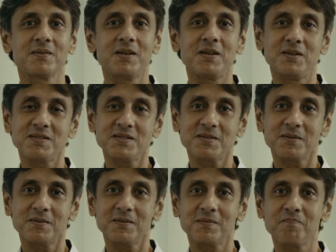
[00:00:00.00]
is
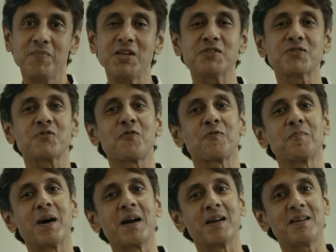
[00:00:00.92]
peace of
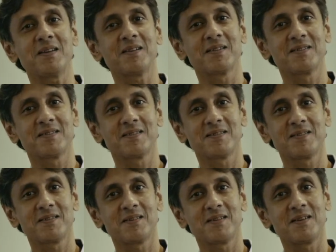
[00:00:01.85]
mind
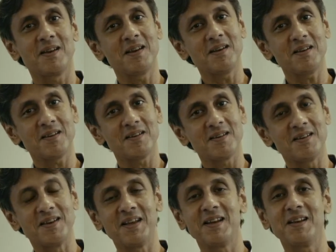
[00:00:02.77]
in
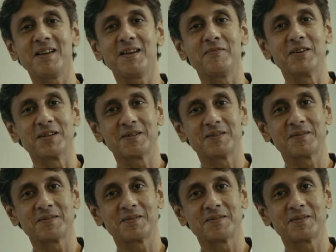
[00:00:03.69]
daily living.